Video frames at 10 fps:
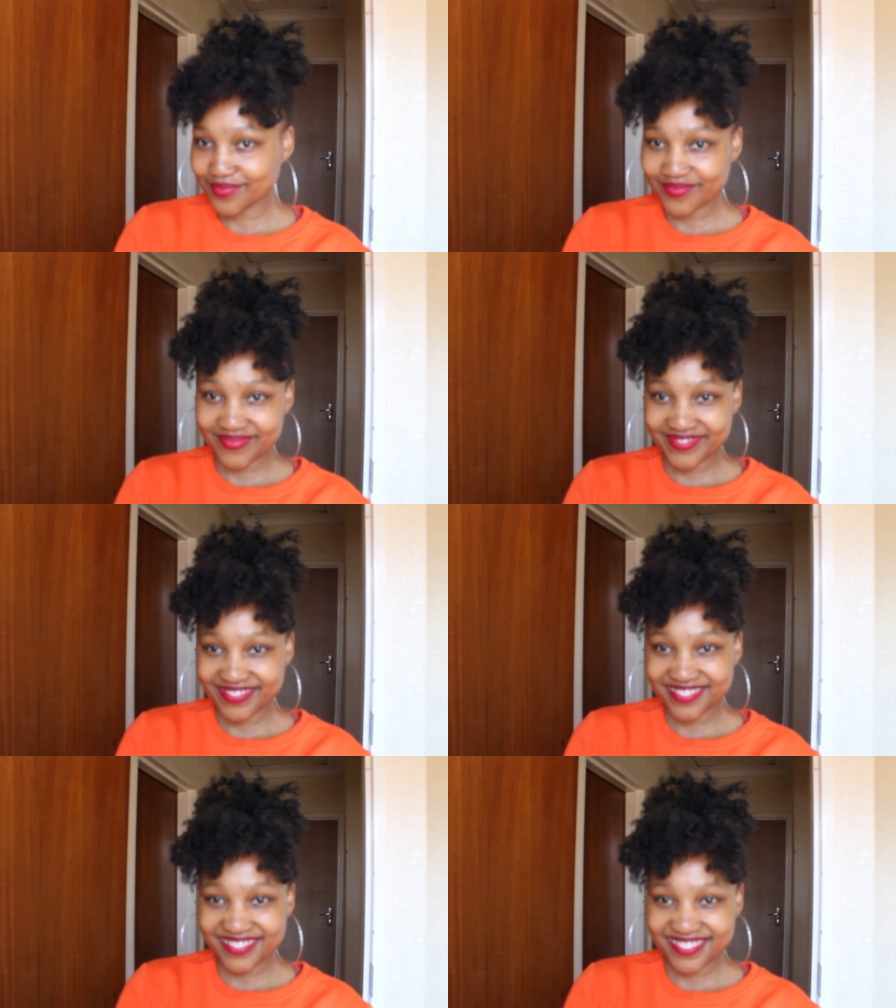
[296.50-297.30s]

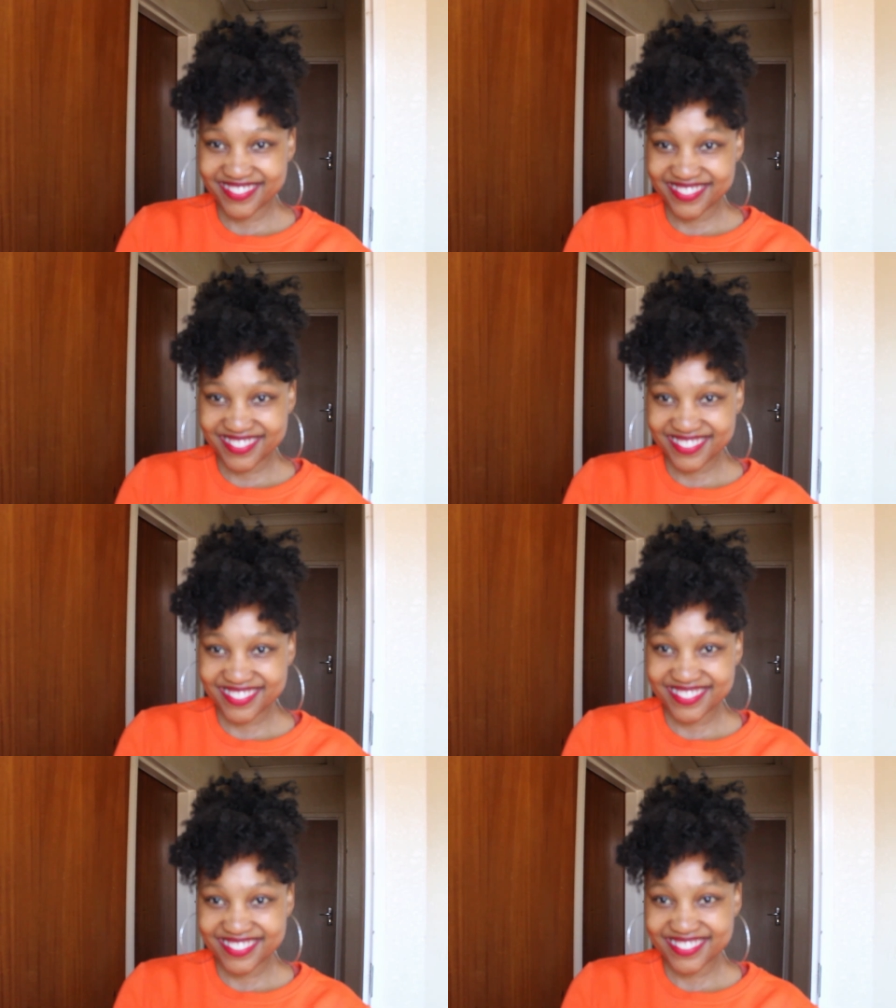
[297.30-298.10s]
Alright, thanks for
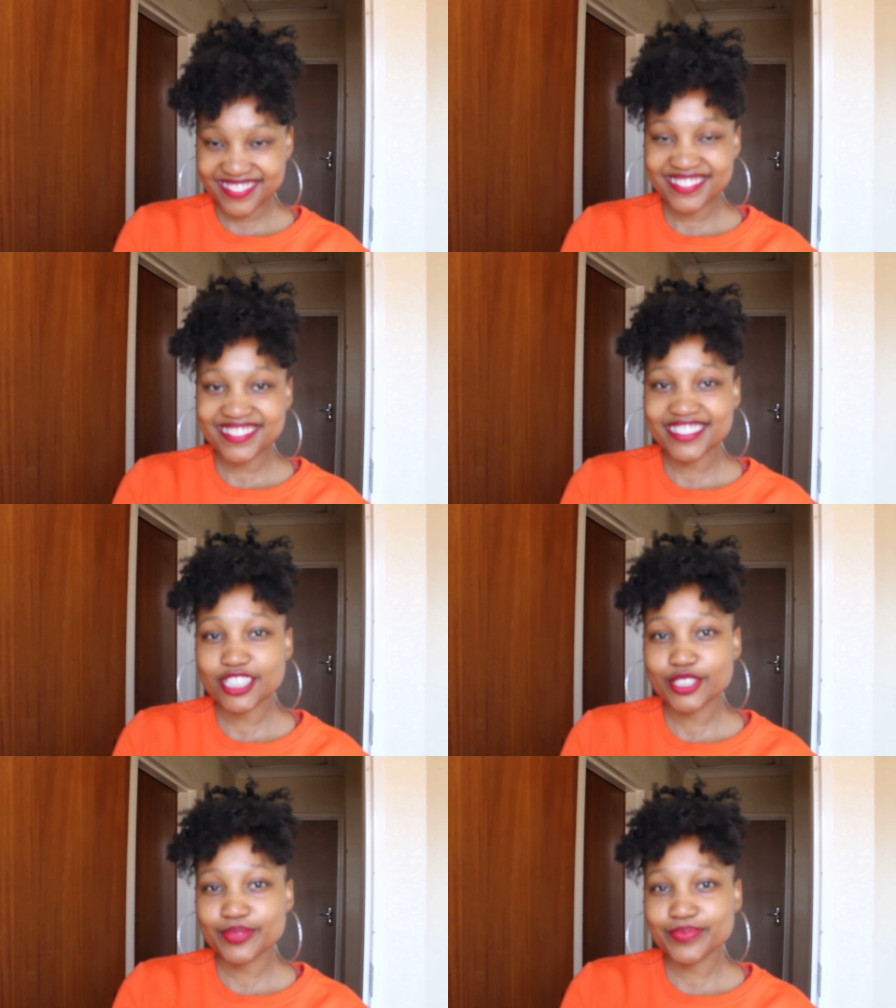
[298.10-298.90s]
watching.
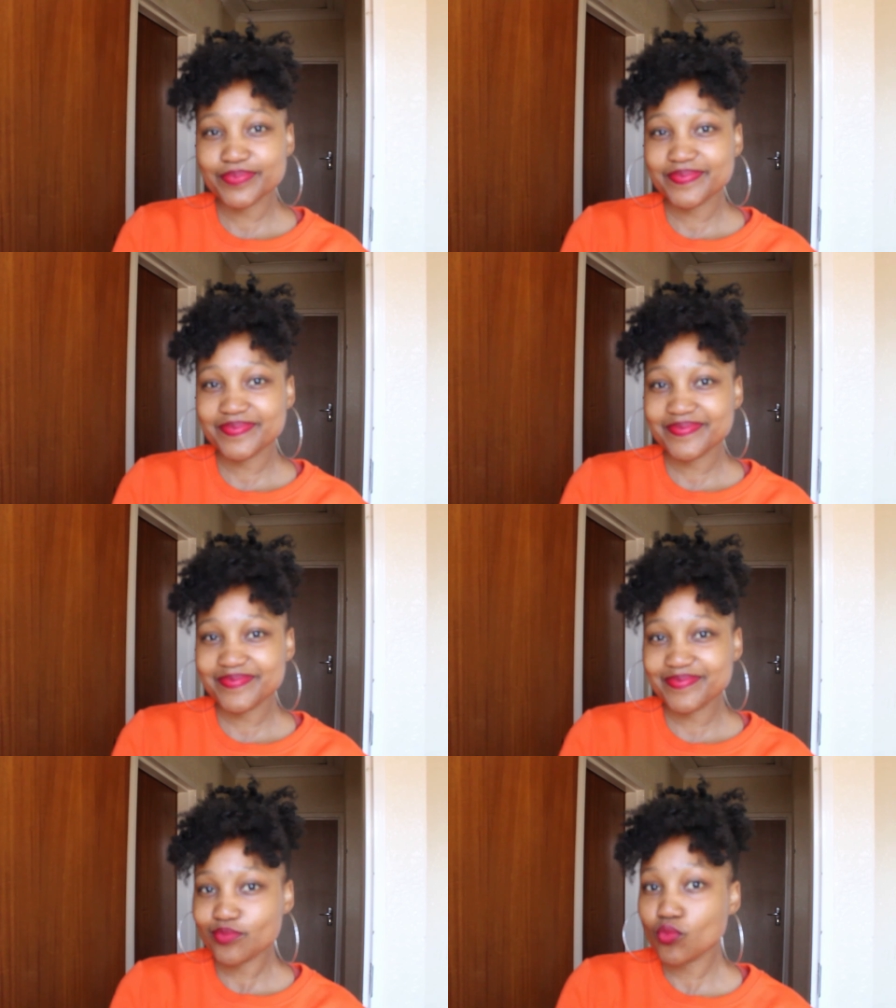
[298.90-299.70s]
Love you
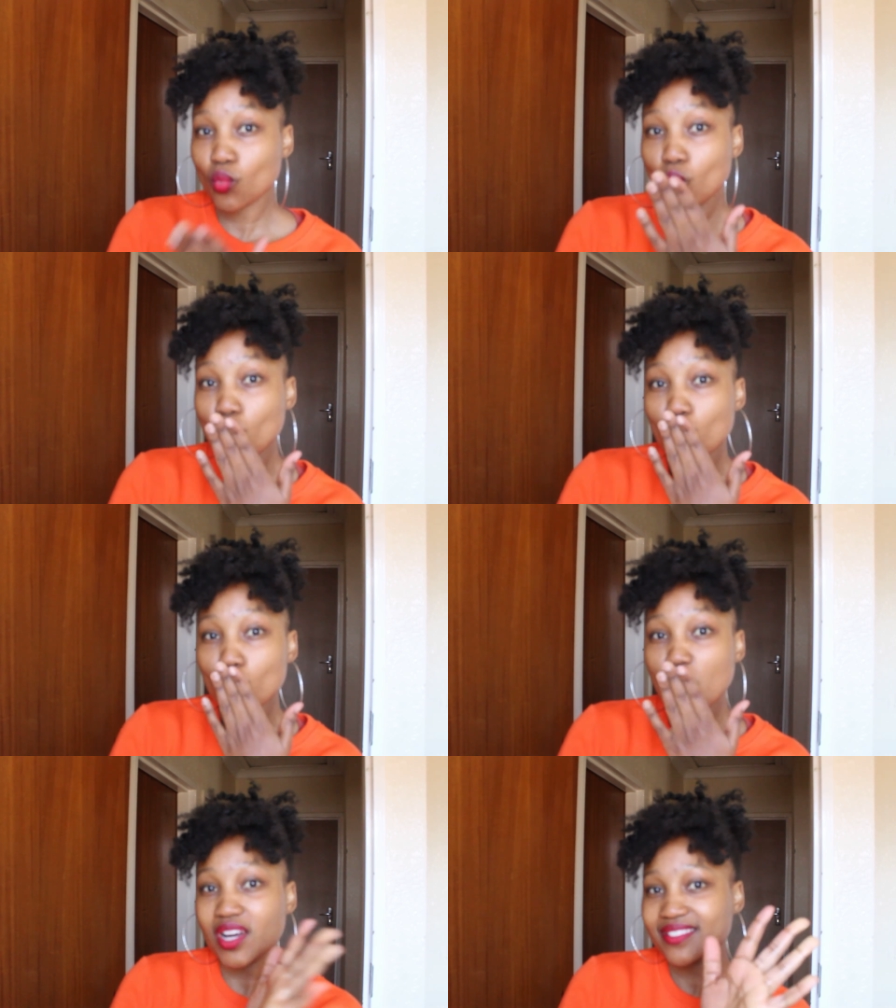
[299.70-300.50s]
guys.
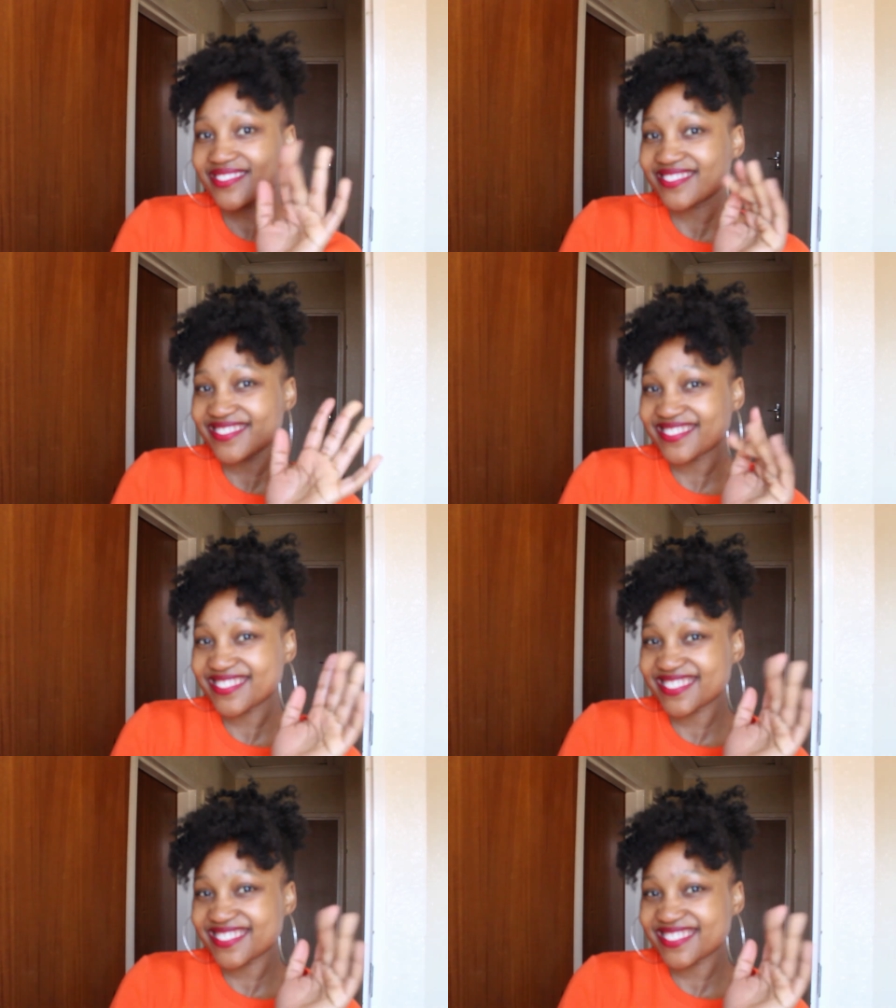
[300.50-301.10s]
Bye.